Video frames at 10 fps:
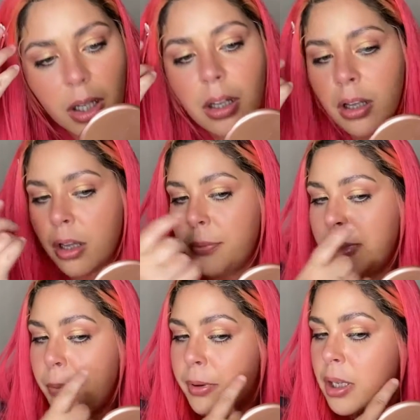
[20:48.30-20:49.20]

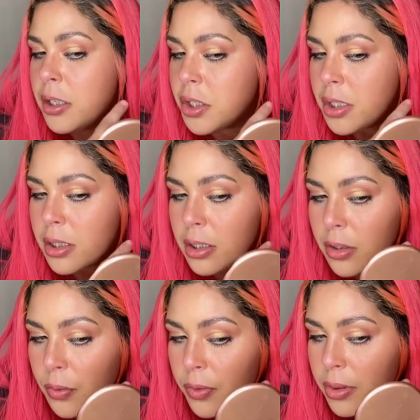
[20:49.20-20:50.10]
The blush is
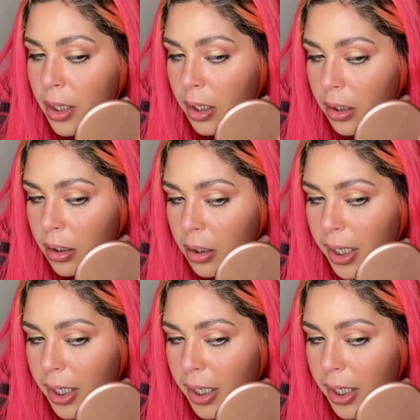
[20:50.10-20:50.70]
still there.